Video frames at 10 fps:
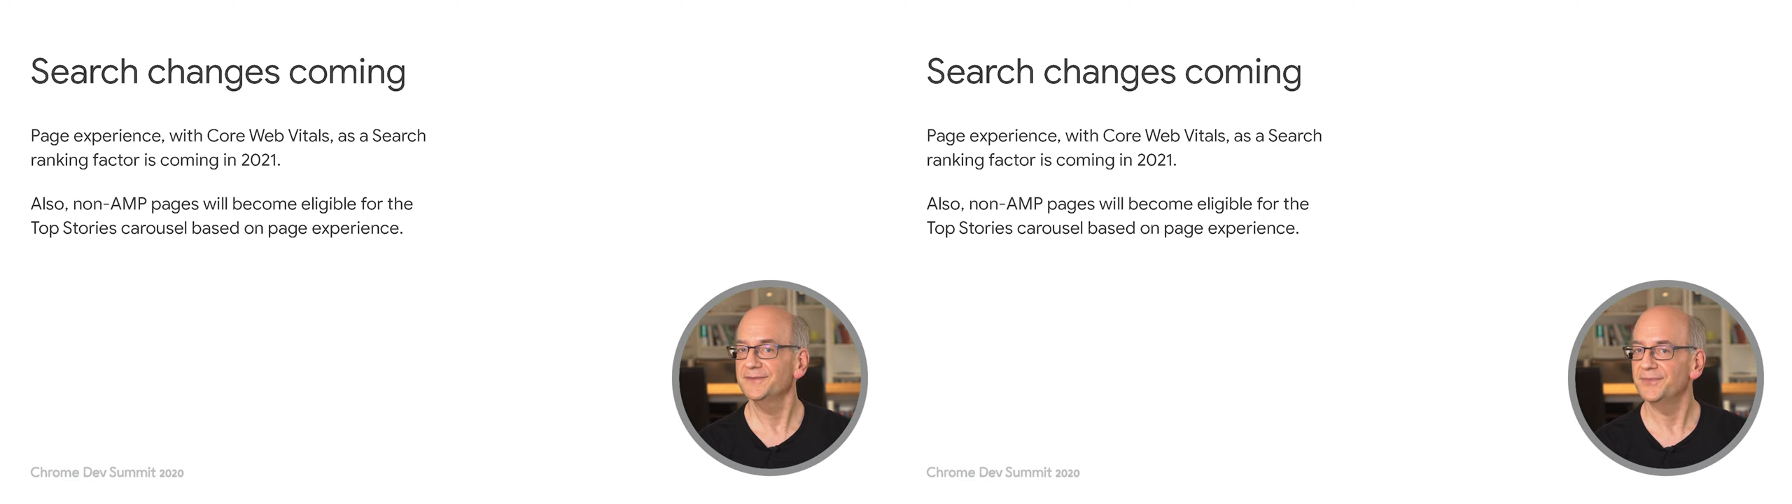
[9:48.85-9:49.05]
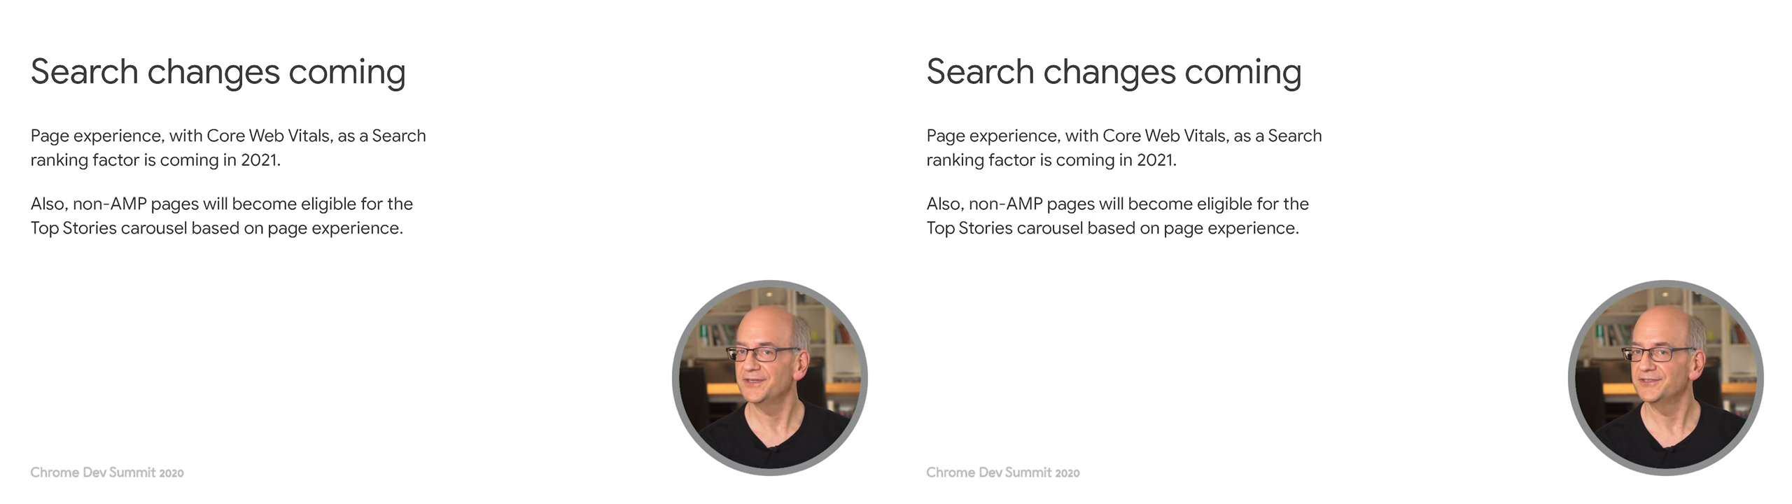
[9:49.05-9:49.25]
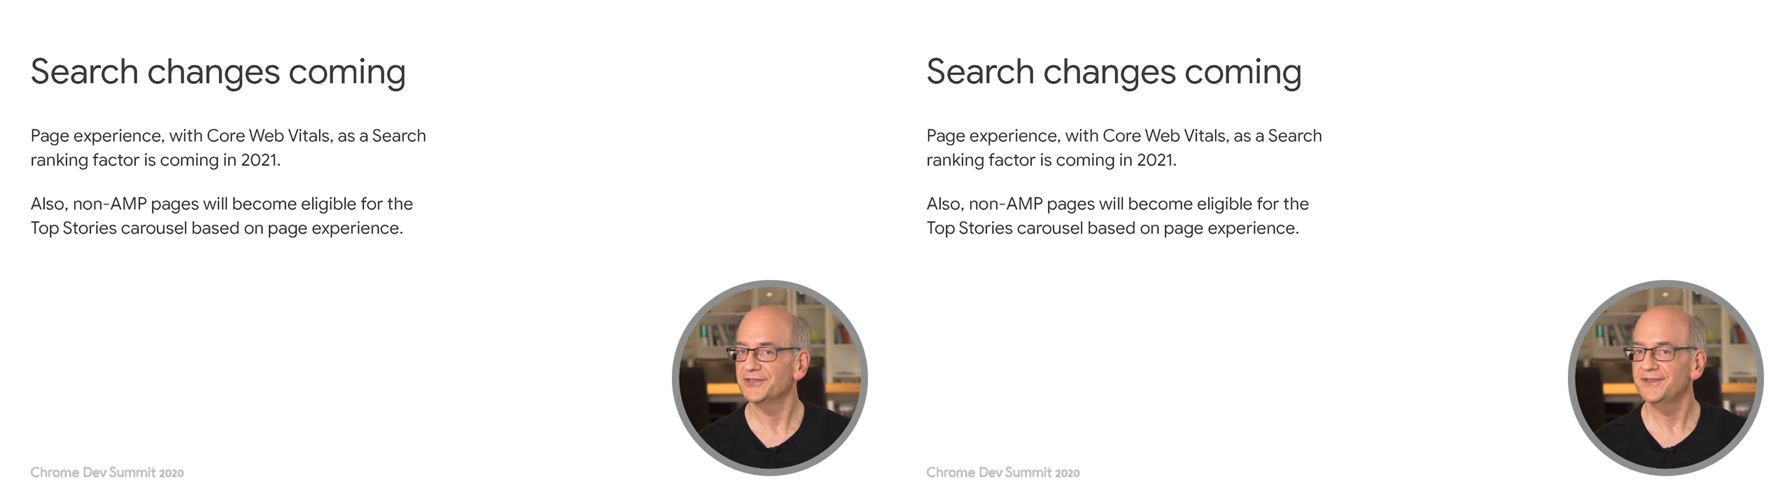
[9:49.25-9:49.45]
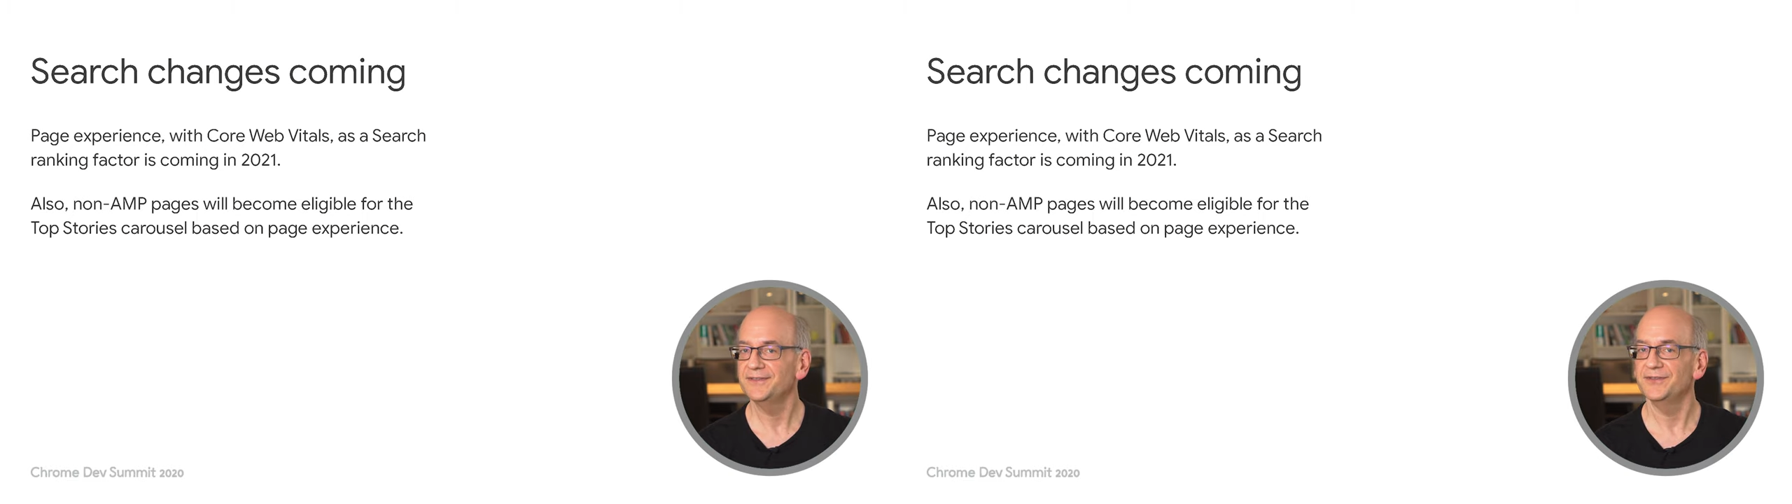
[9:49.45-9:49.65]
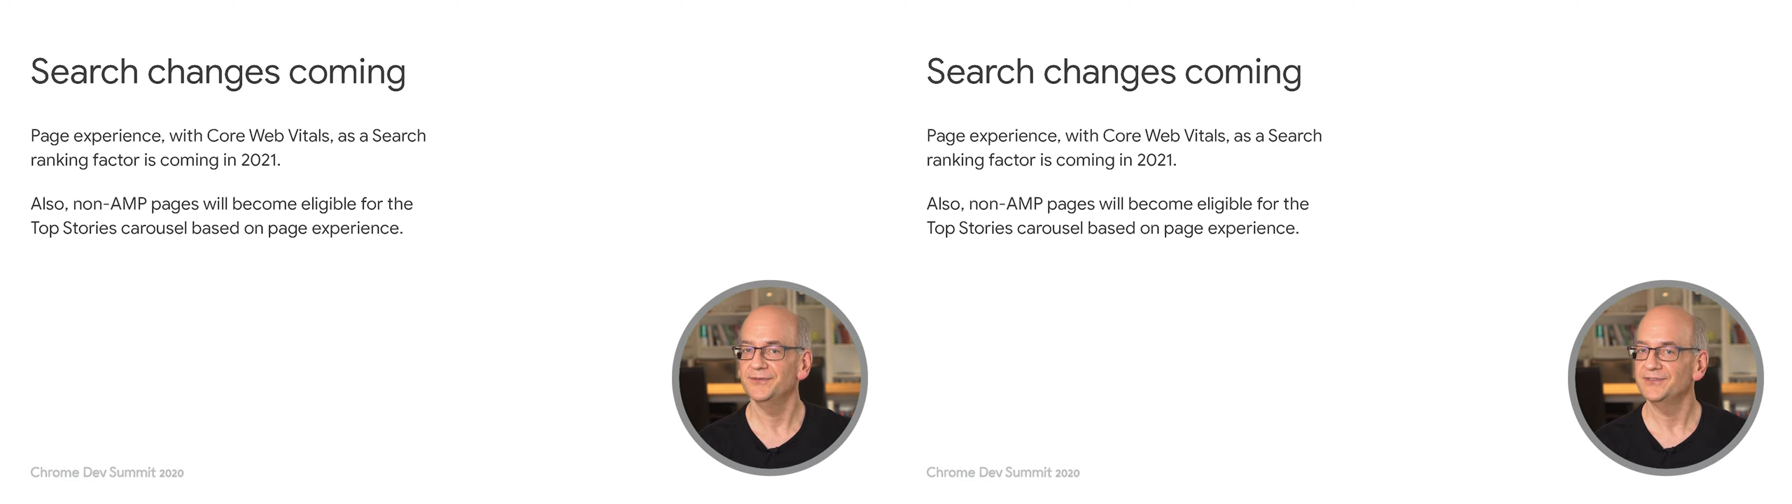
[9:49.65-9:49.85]
be sure
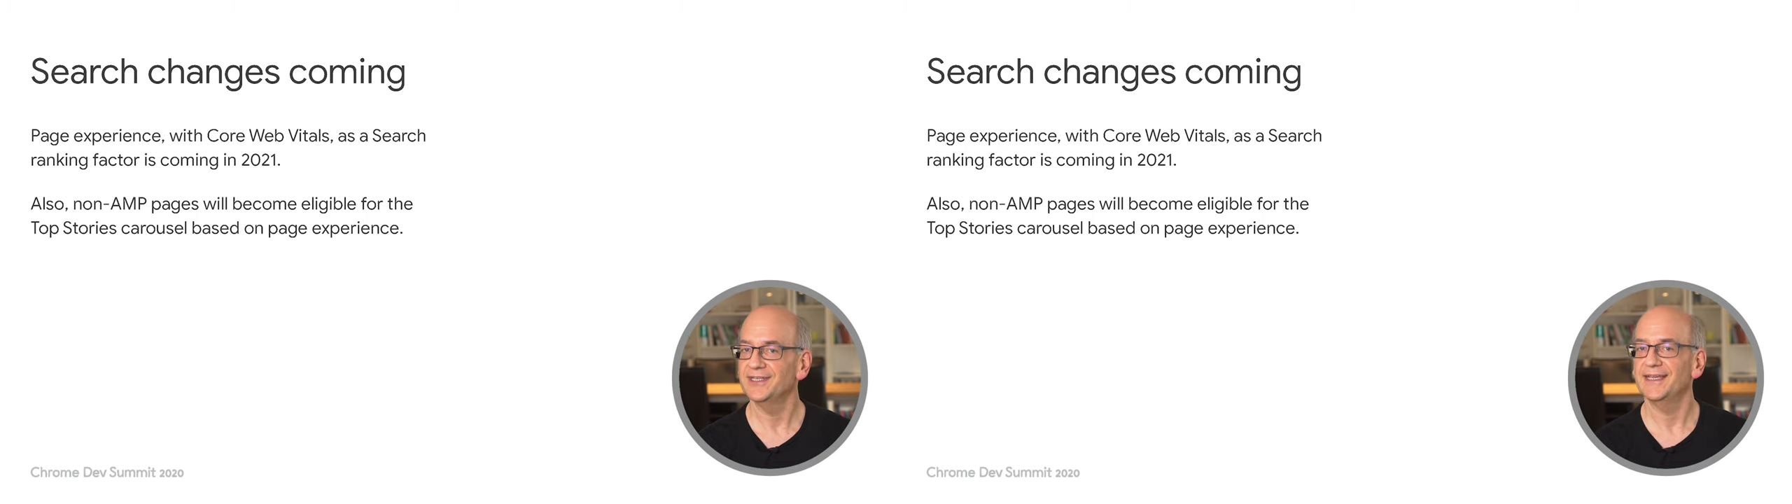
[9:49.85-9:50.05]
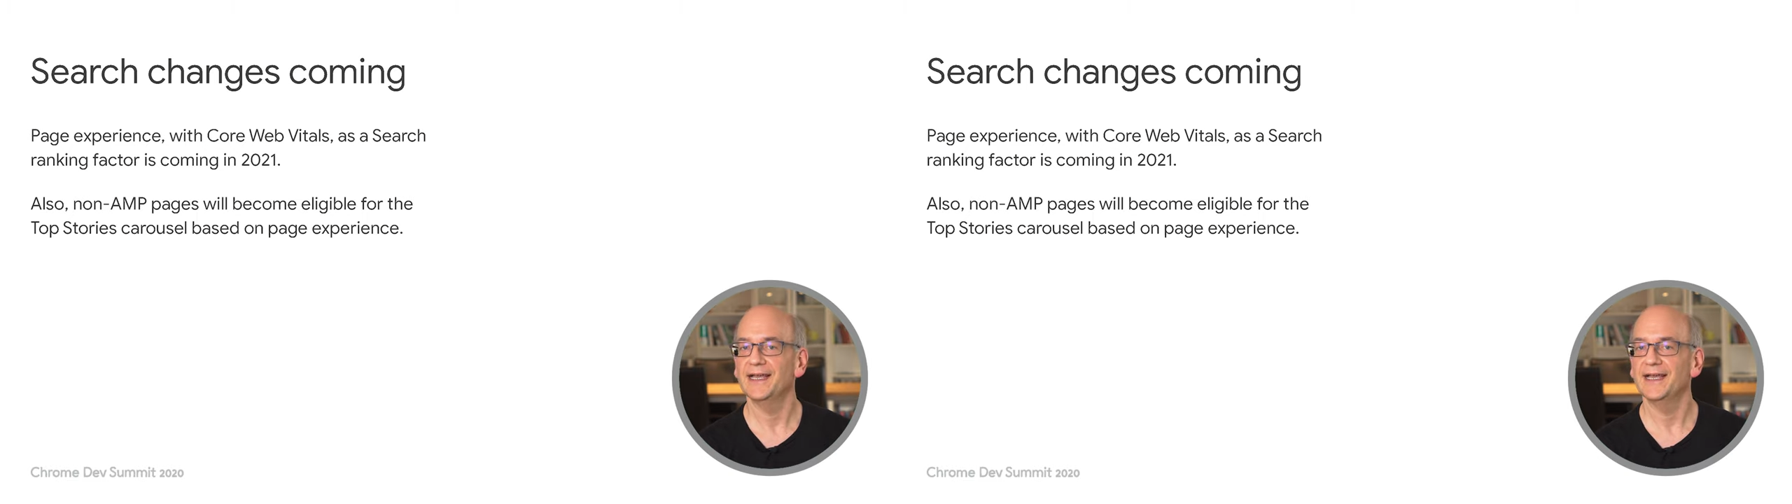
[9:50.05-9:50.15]
to check